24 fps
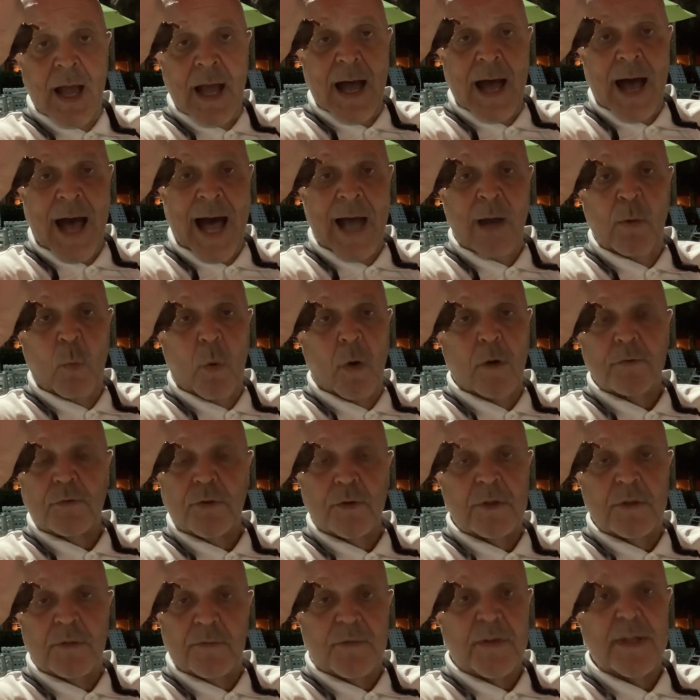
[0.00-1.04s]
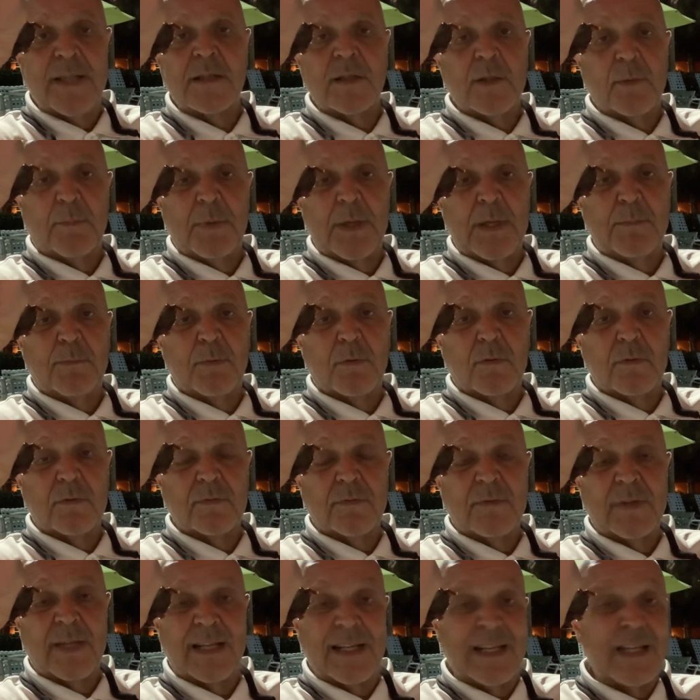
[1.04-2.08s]
I want to defend the people
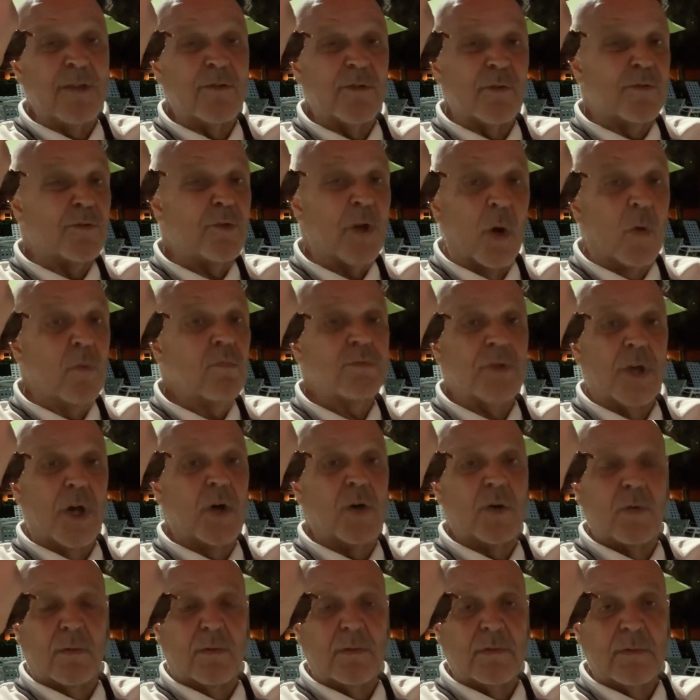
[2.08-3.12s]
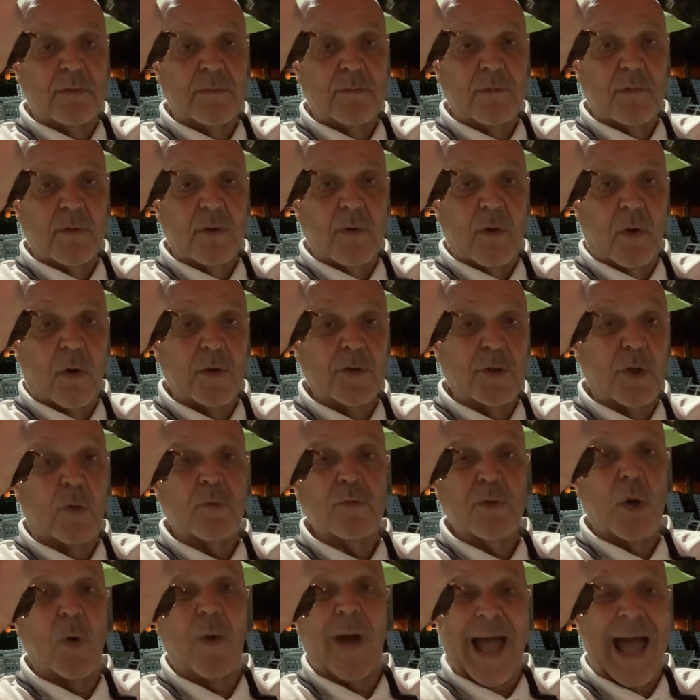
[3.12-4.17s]
that either don't know or don't
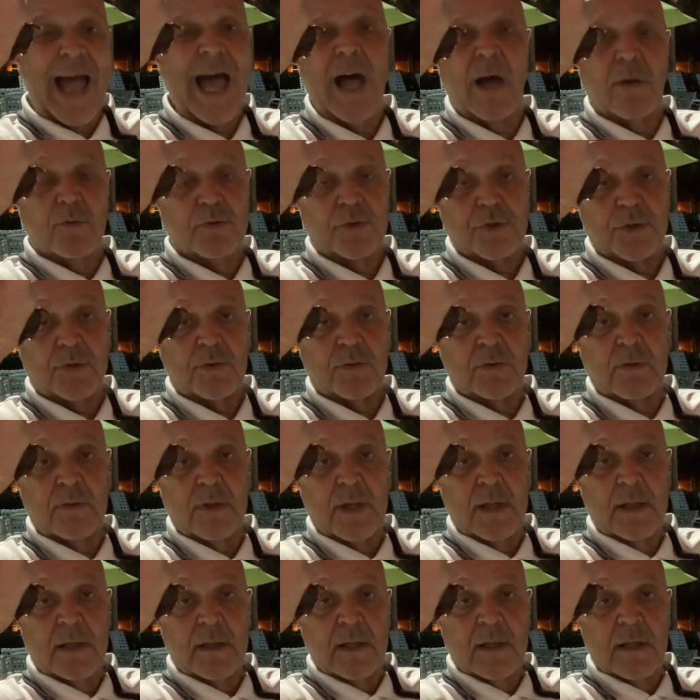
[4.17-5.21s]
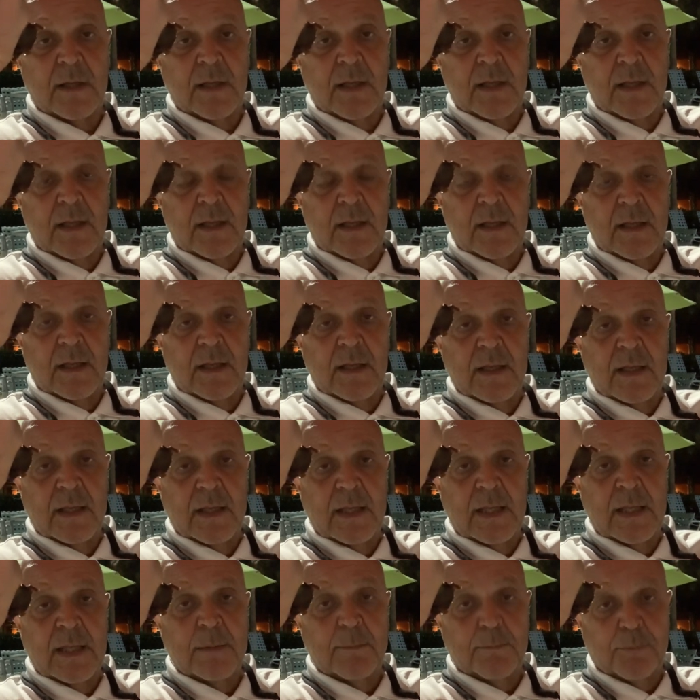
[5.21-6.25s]
know how to
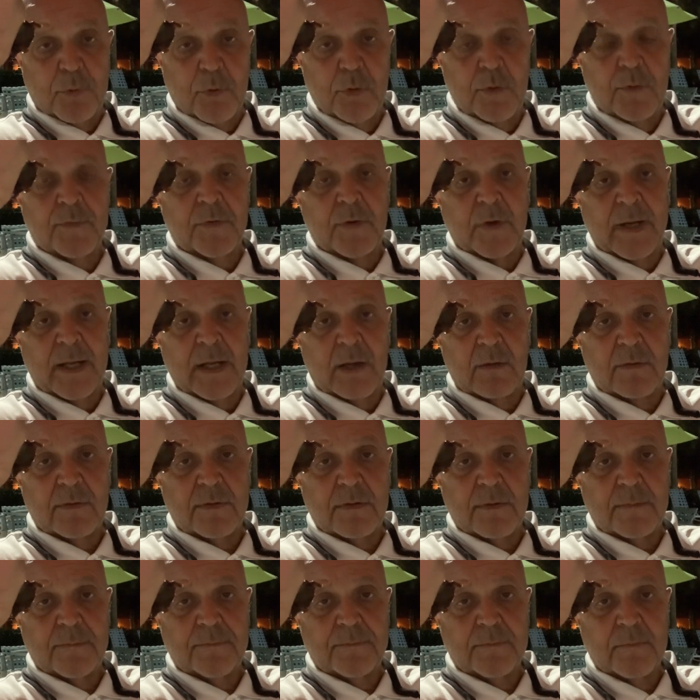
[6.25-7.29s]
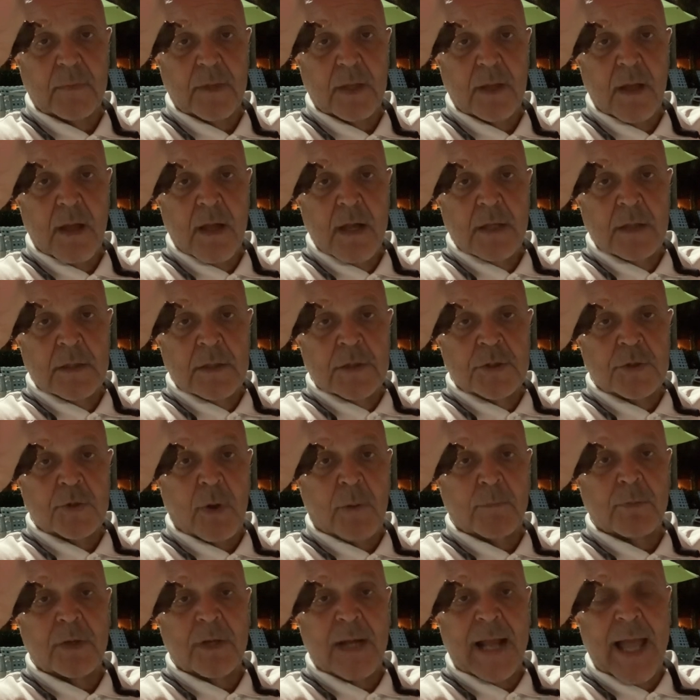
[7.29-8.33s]
improve their health. So
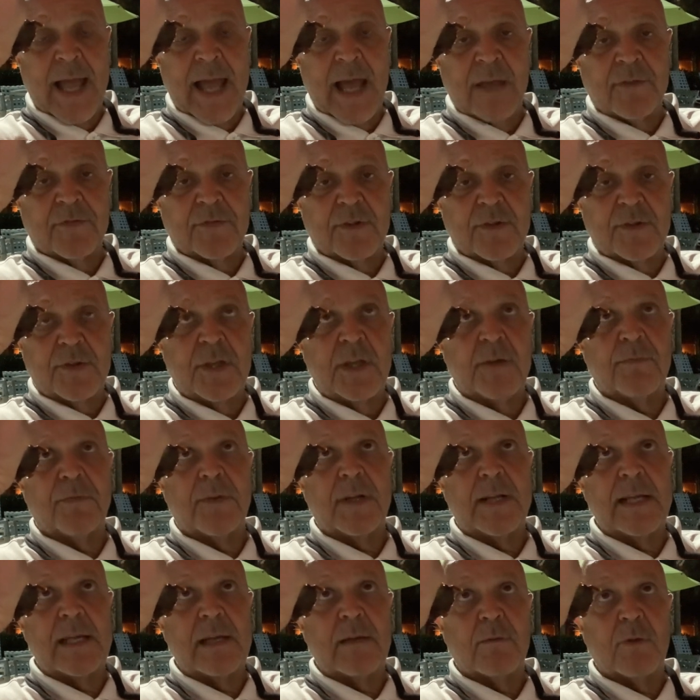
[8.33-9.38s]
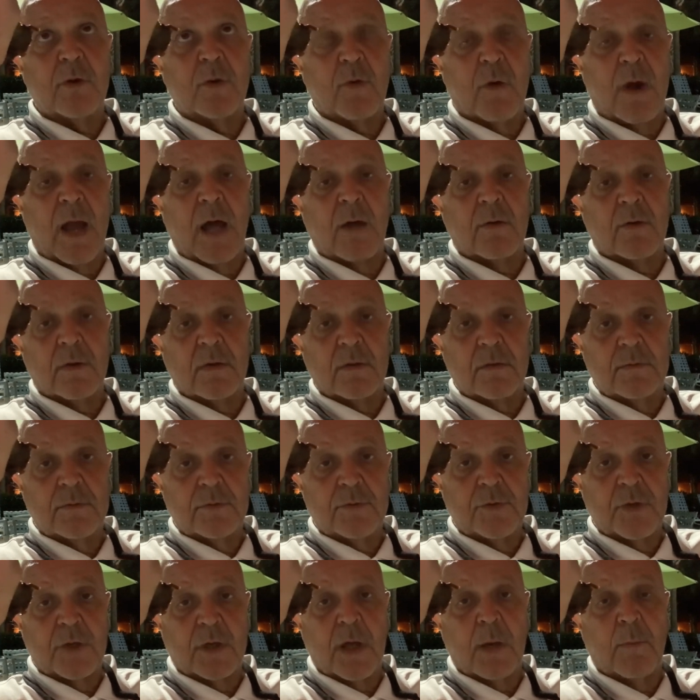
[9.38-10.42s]
I'm going to ask Tiffany Crowder
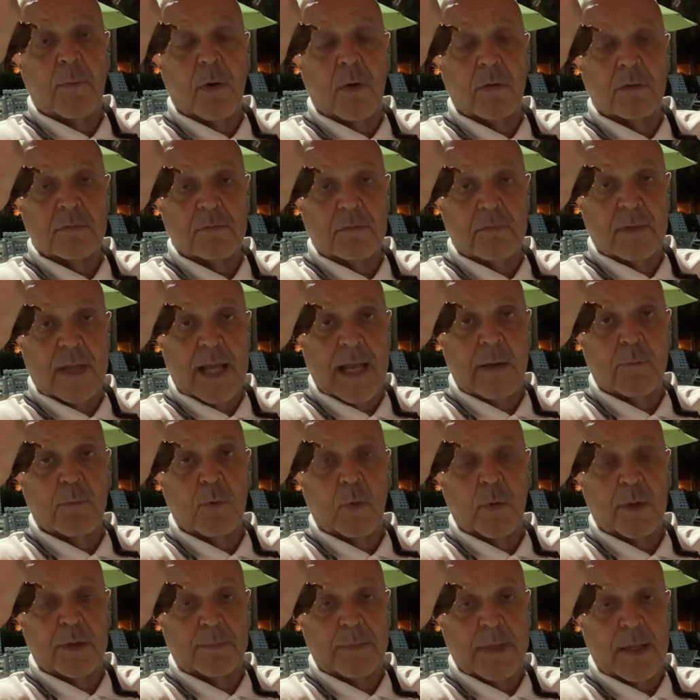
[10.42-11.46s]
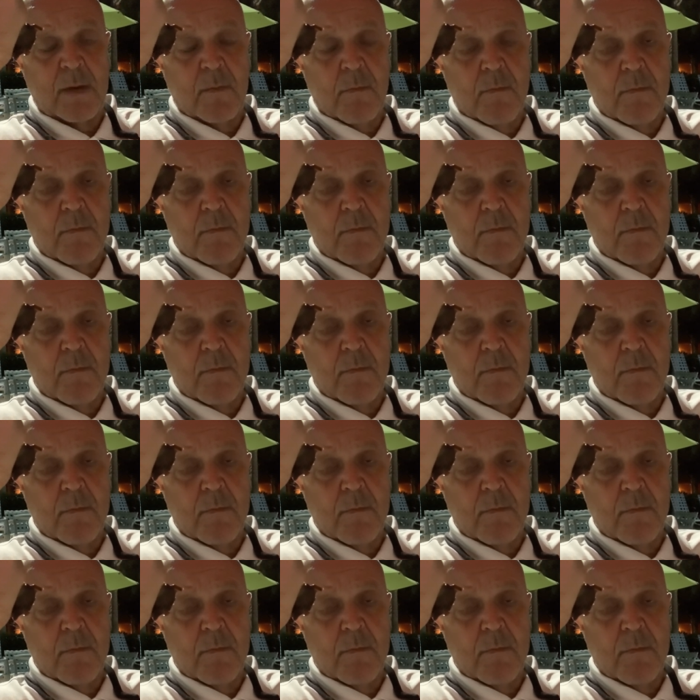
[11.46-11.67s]
to come on camera with me.